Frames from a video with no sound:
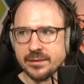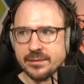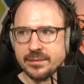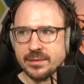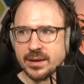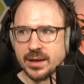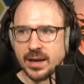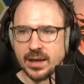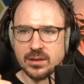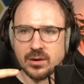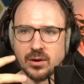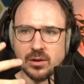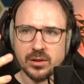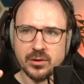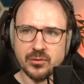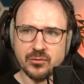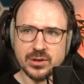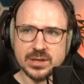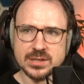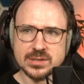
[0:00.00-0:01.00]
gather all the
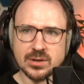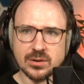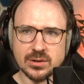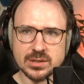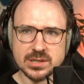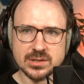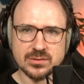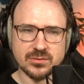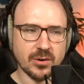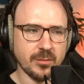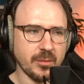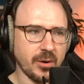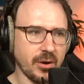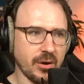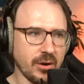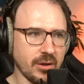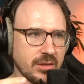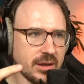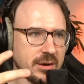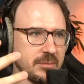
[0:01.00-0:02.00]
resources from
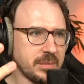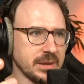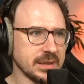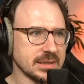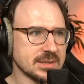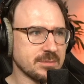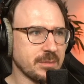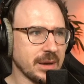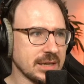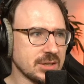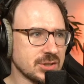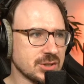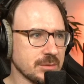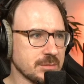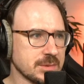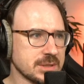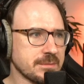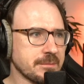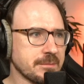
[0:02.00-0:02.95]
Earth and build spaceships.